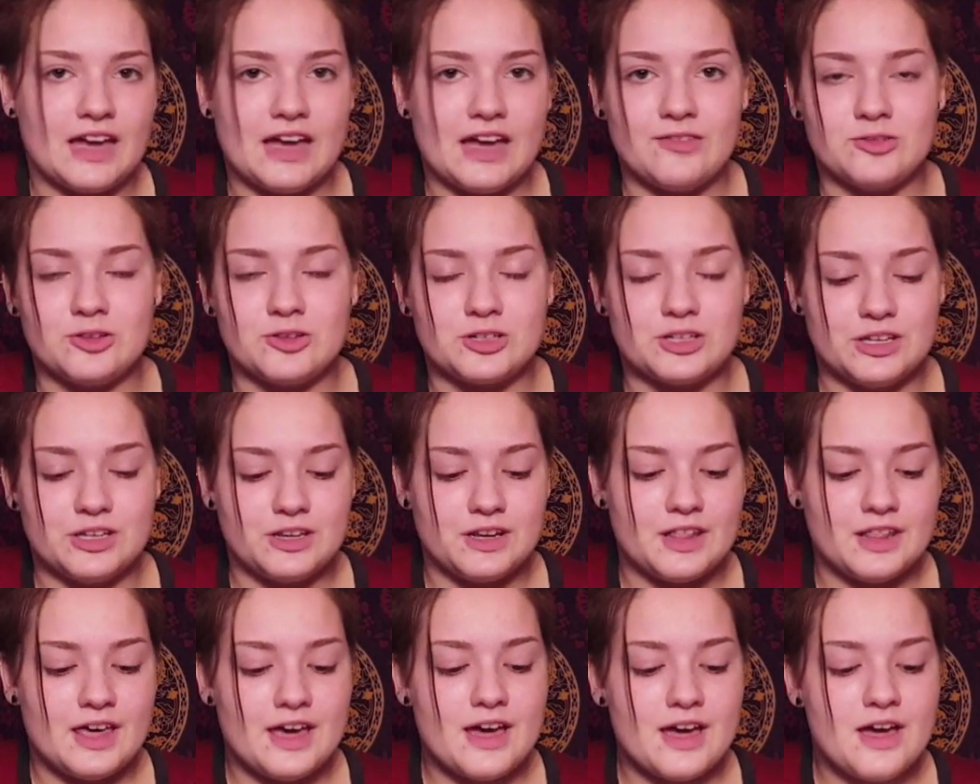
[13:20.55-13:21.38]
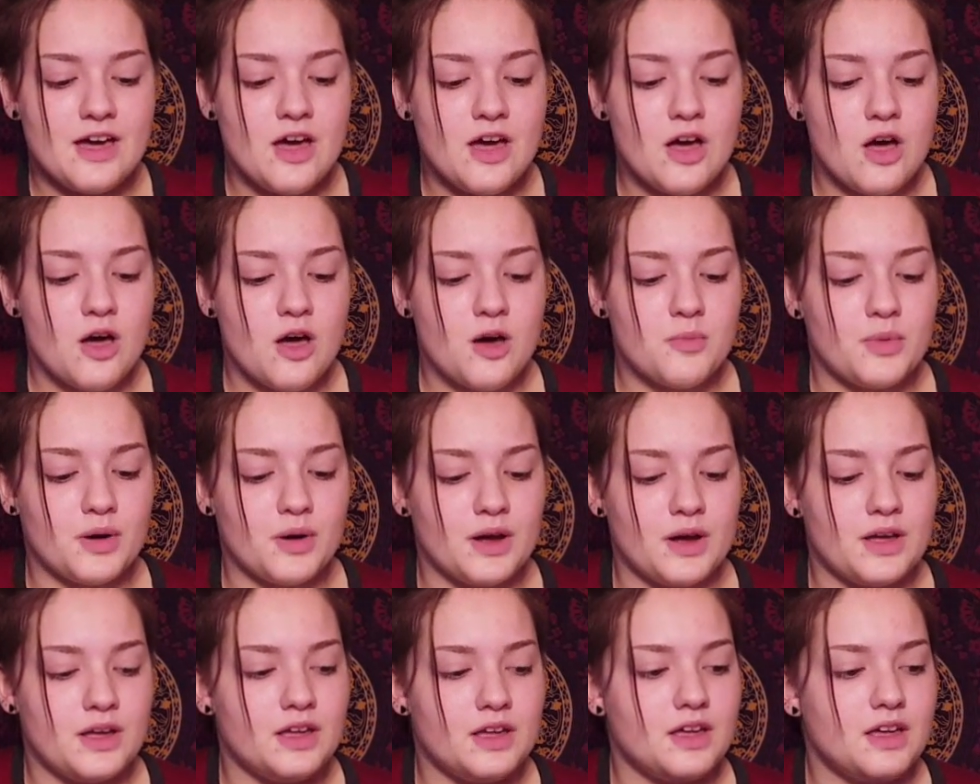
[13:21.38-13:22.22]
I haven't looked into that.
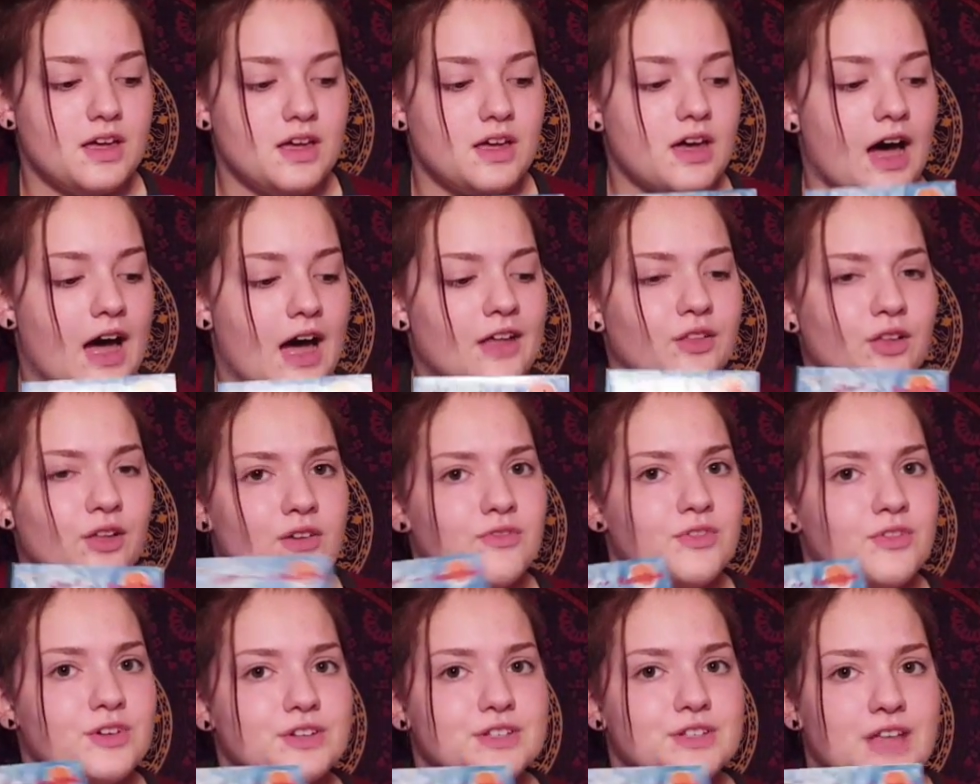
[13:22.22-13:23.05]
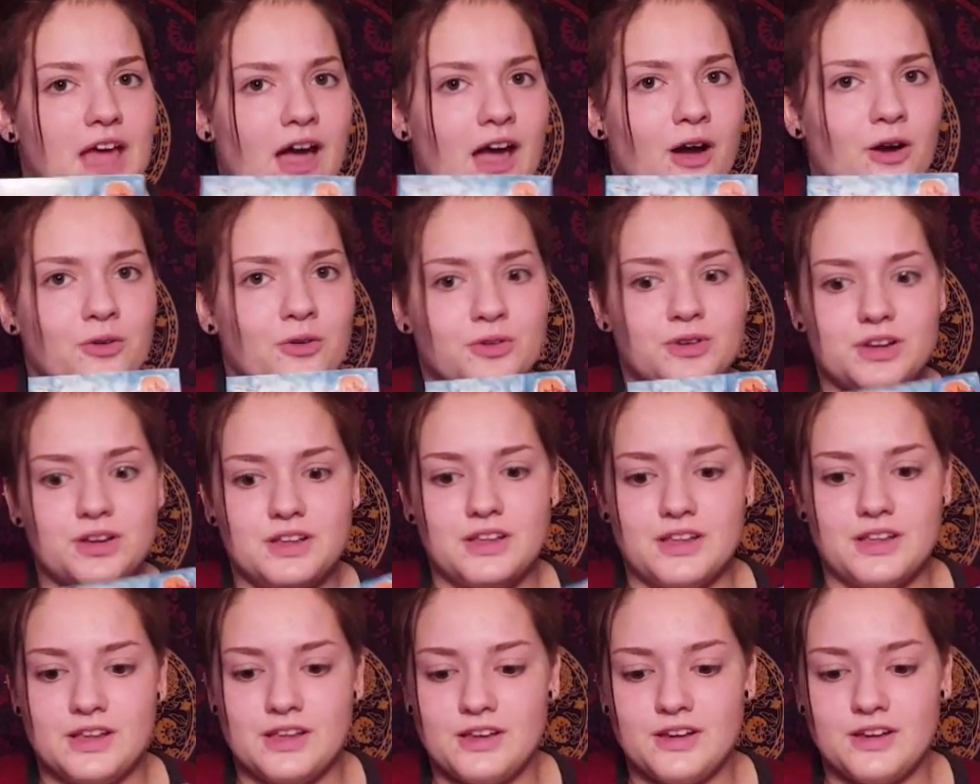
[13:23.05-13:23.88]
But I love their sound,
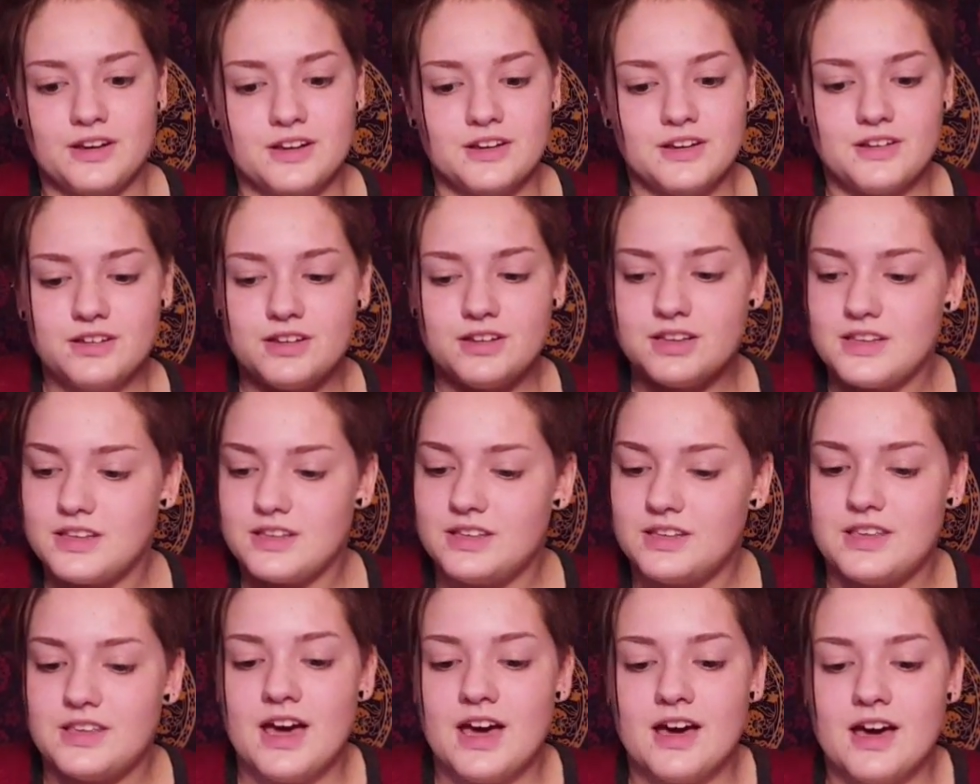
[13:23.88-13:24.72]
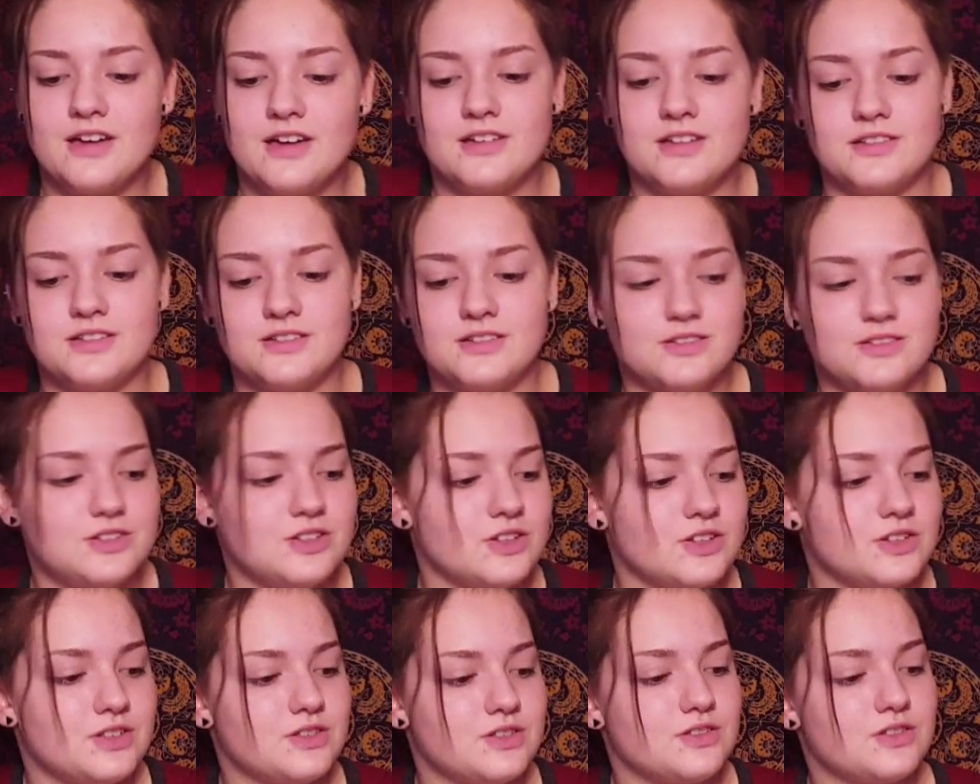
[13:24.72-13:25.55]
and yeah,
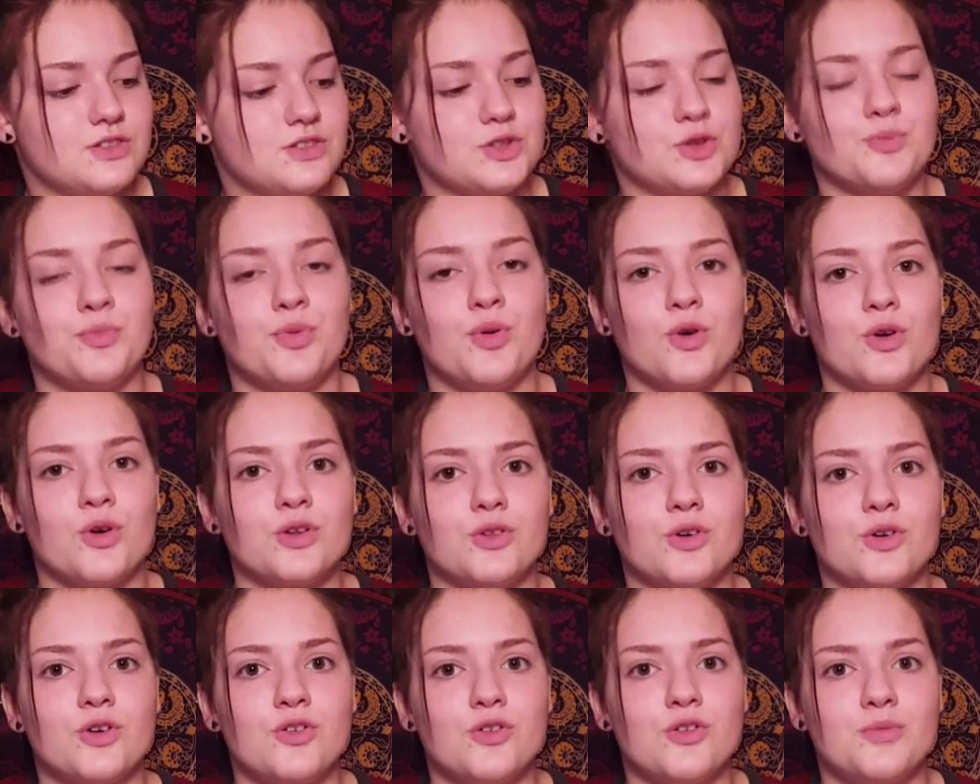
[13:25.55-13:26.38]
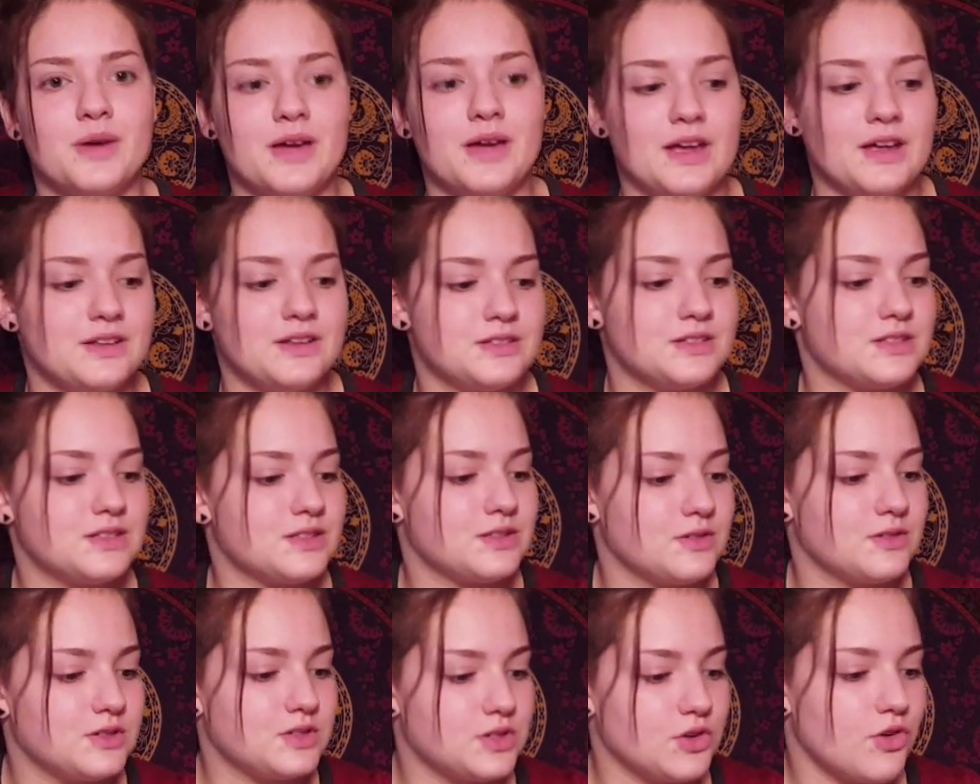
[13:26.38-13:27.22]
just support local bands. It's
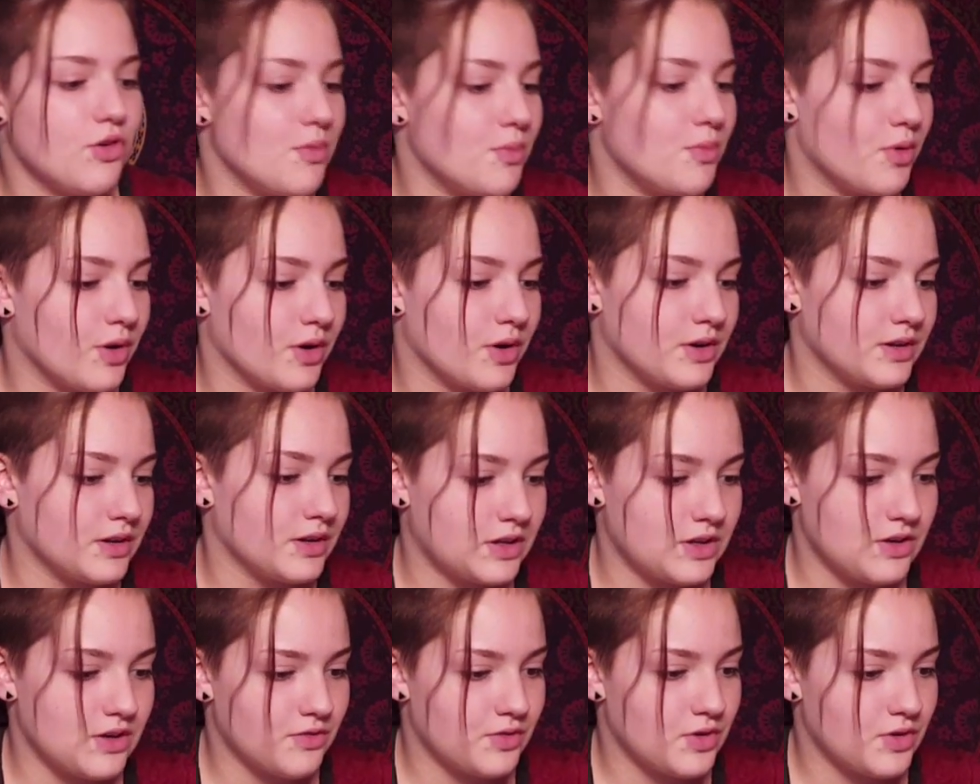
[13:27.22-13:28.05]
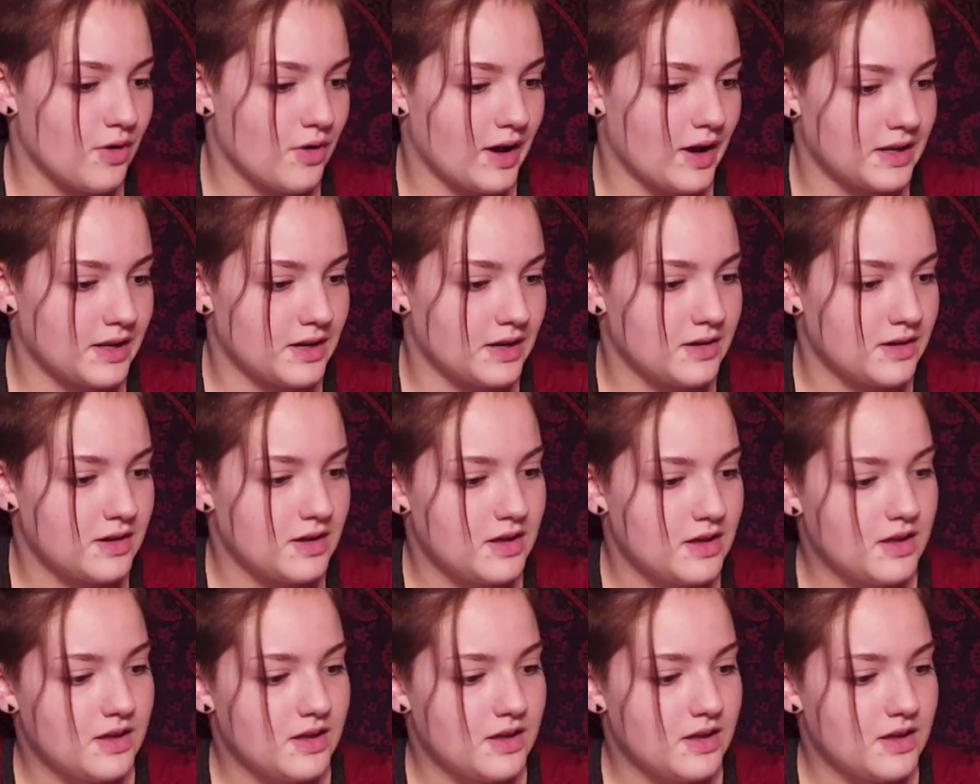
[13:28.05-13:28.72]
so important. Like, you have no idea.